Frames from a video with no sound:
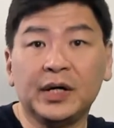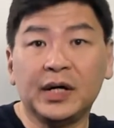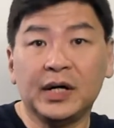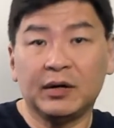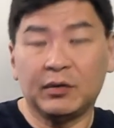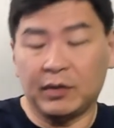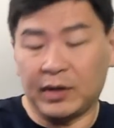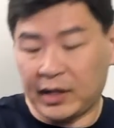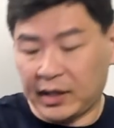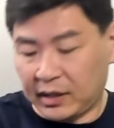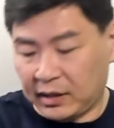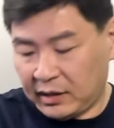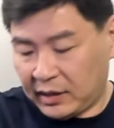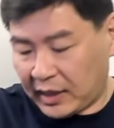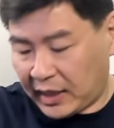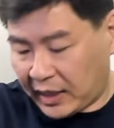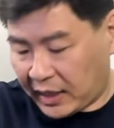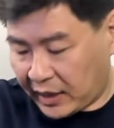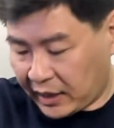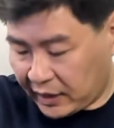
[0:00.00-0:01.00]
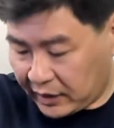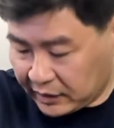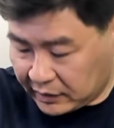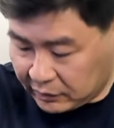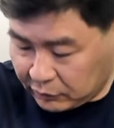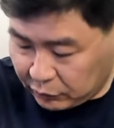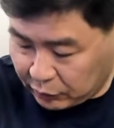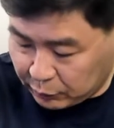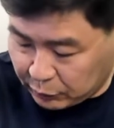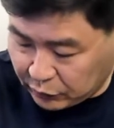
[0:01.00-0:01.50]
while I
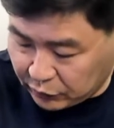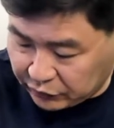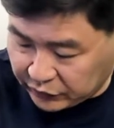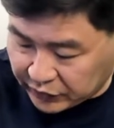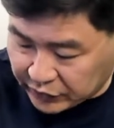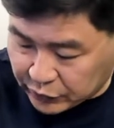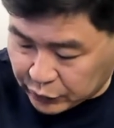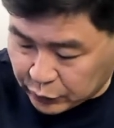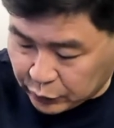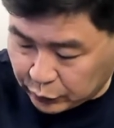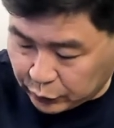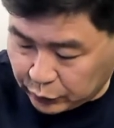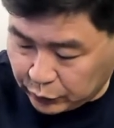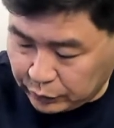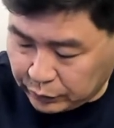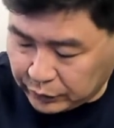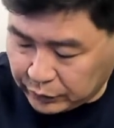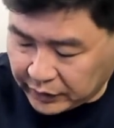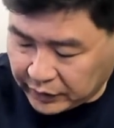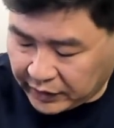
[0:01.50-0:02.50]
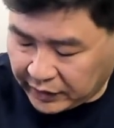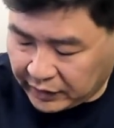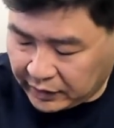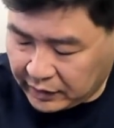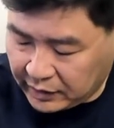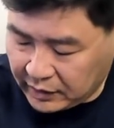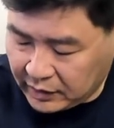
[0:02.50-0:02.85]
remove the screw. Okay.